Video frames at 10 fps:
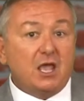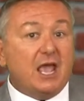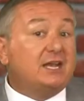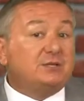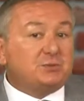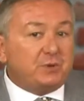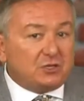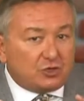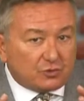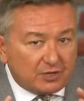And it's
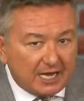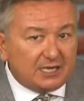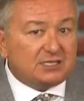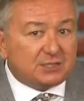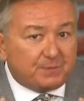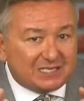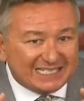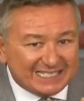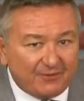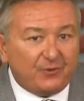been created
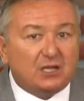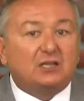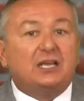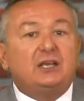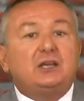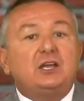specifically